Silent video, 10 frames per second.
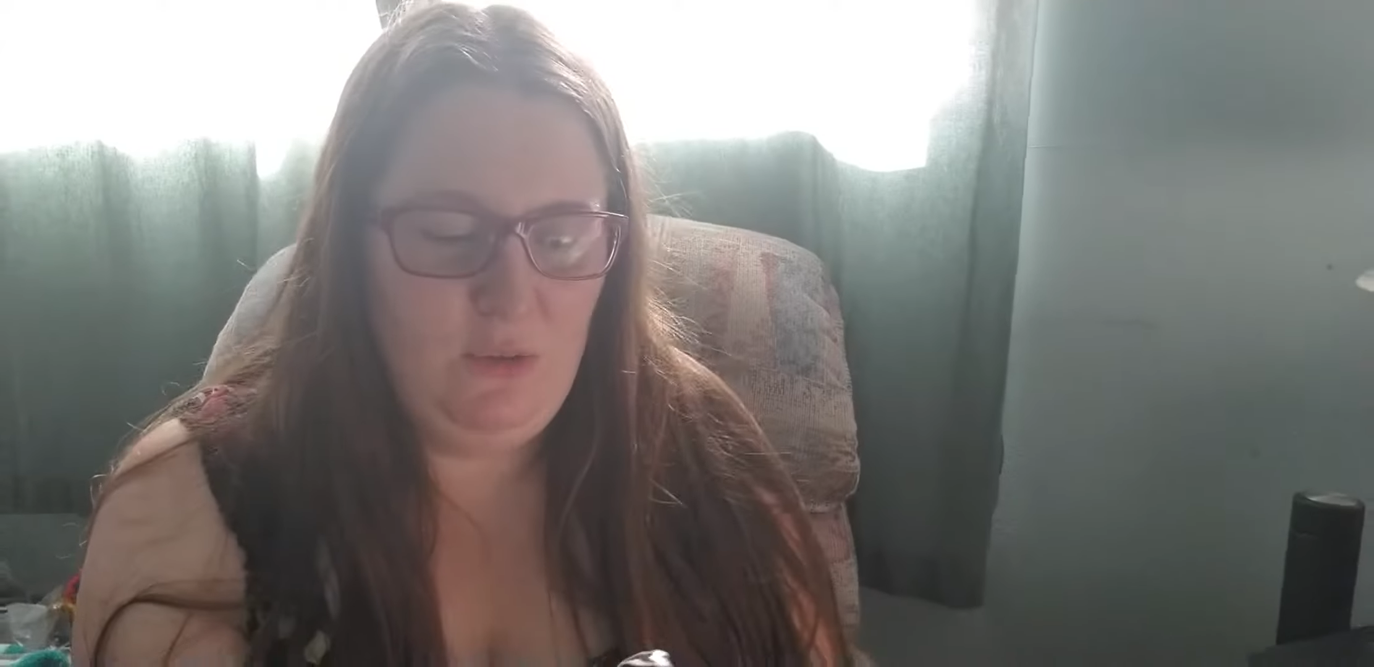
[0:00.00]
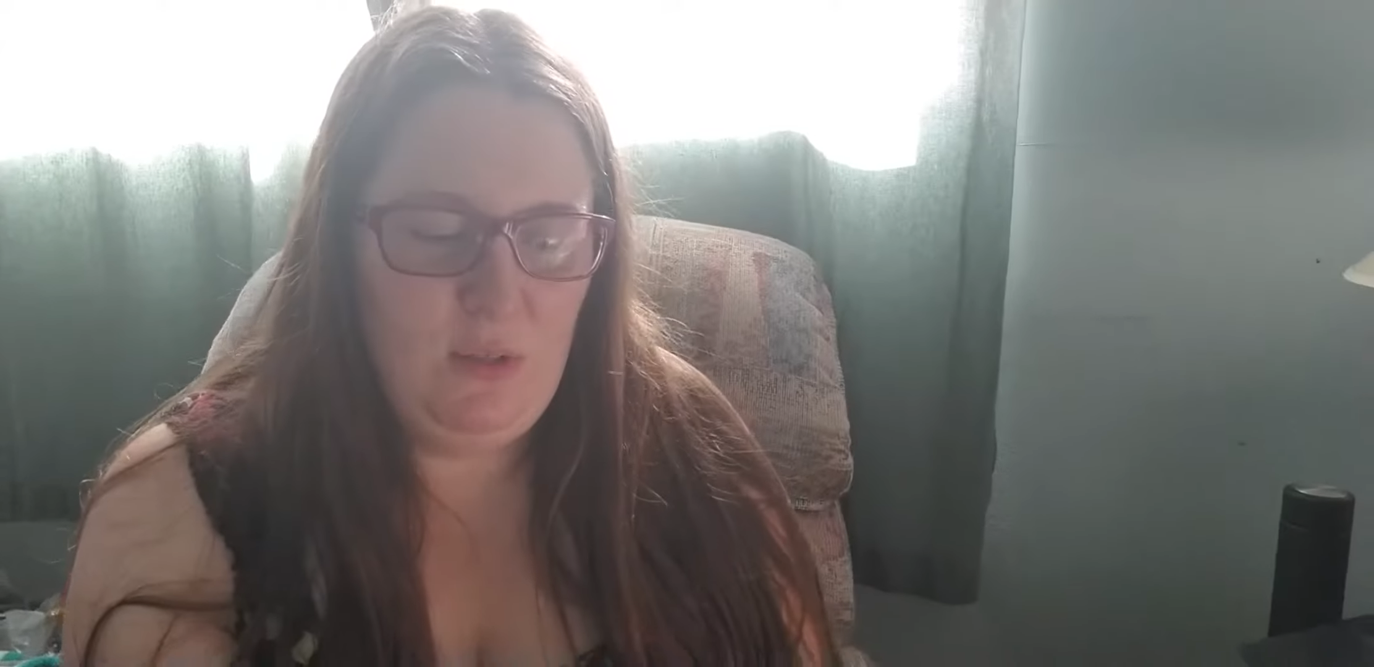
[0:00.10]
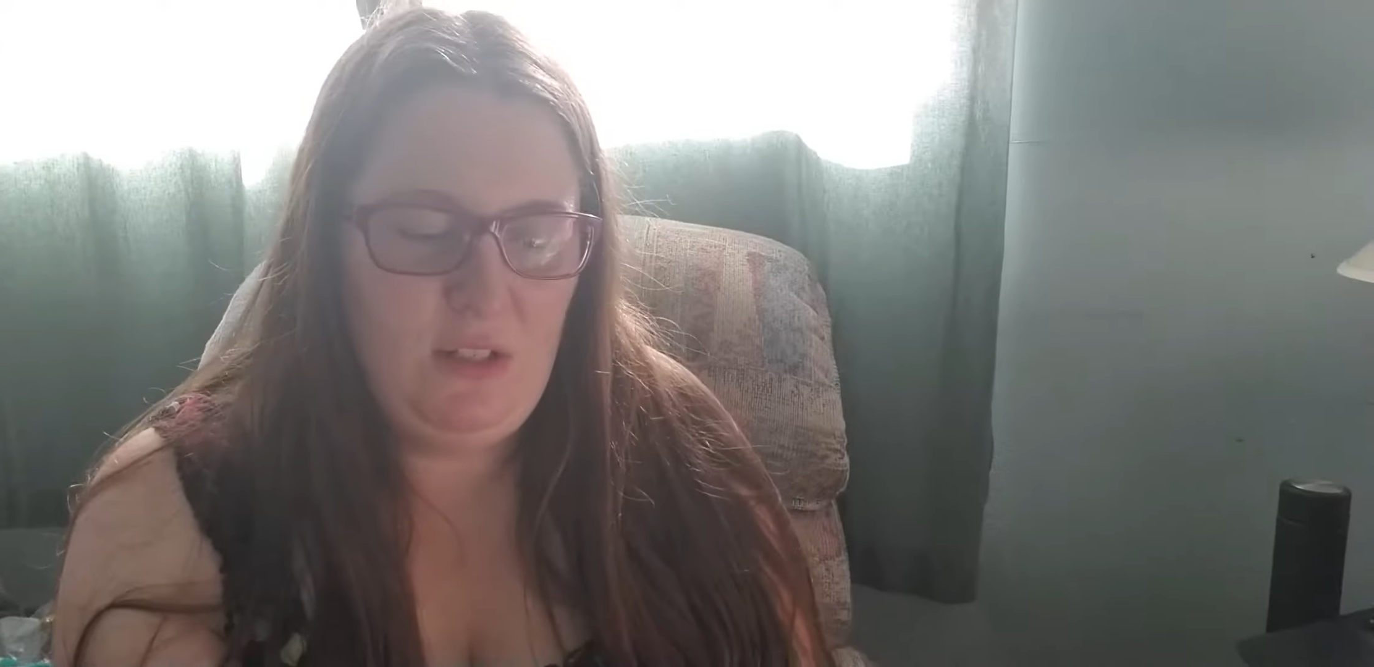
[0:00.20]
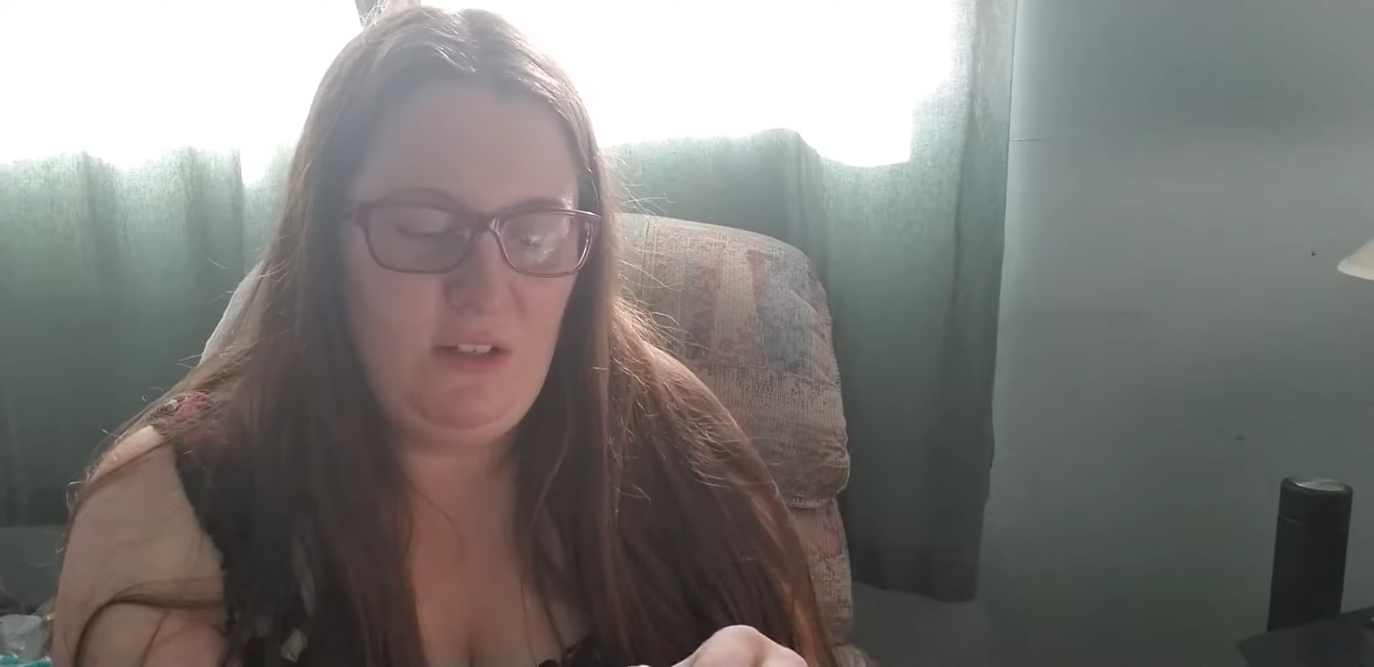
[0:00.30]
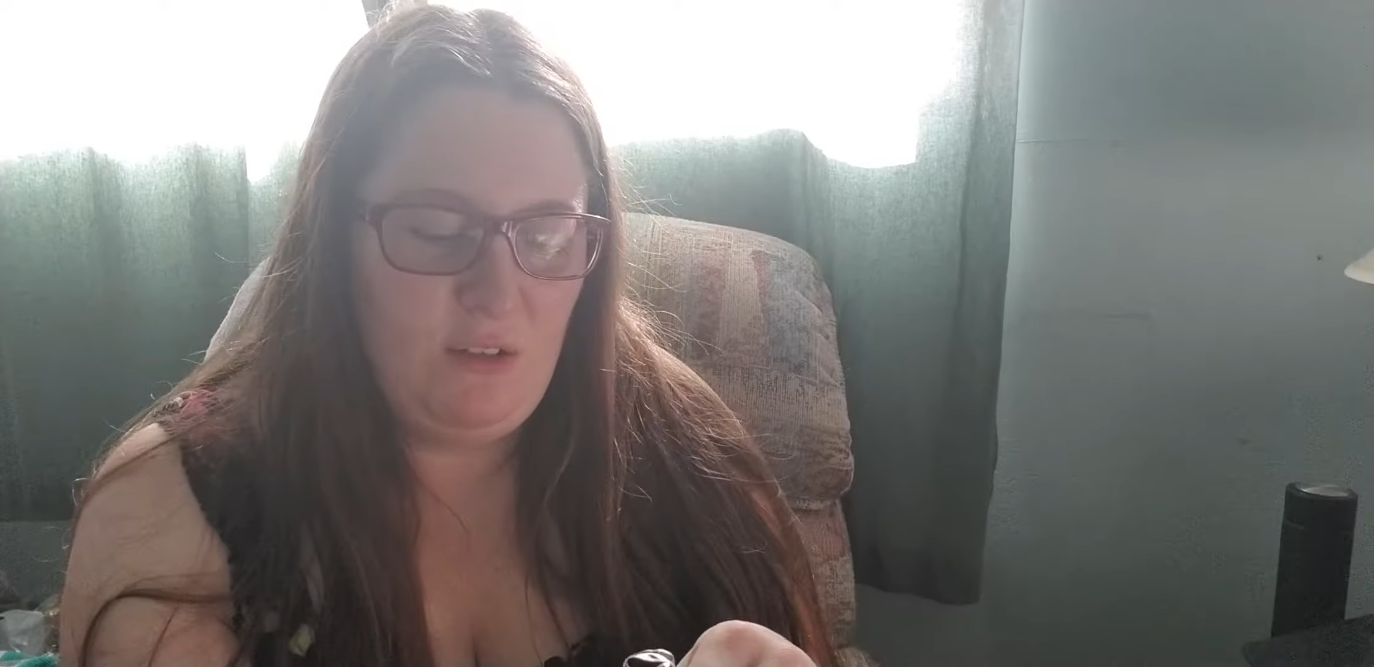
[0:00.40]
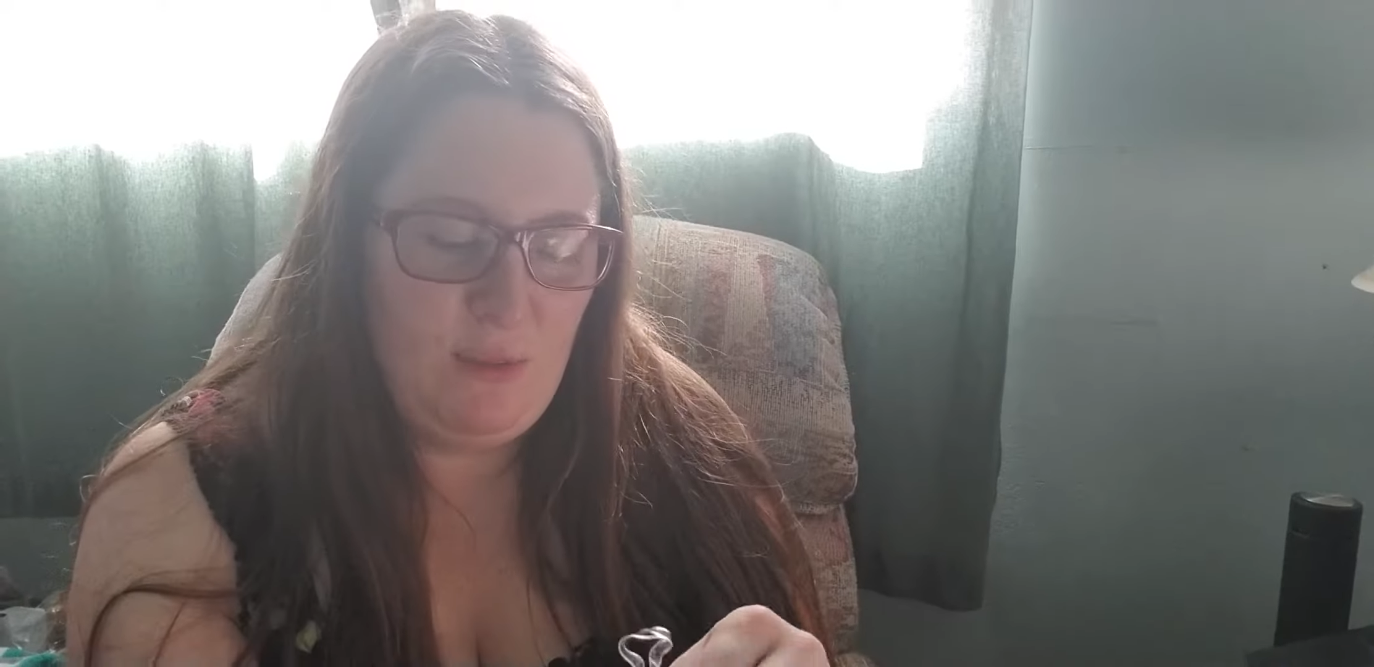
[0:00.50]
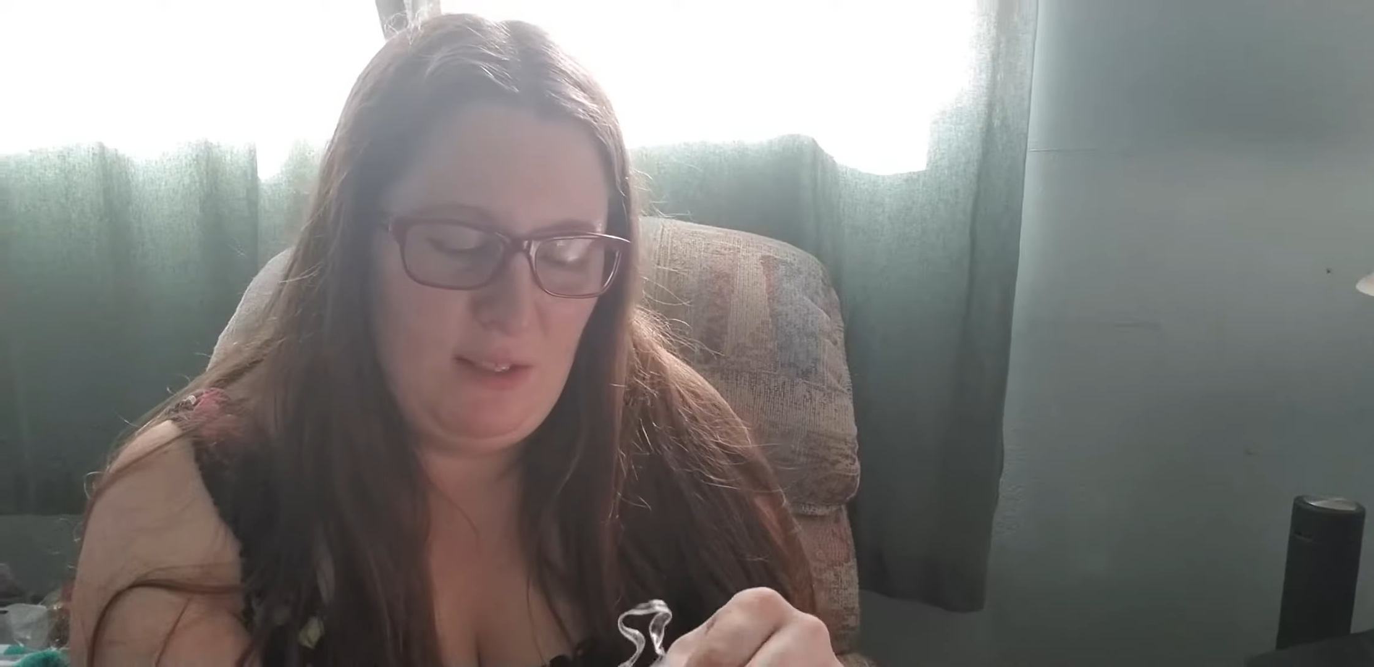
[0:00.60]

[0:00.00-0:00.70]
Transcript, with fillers: where I talk about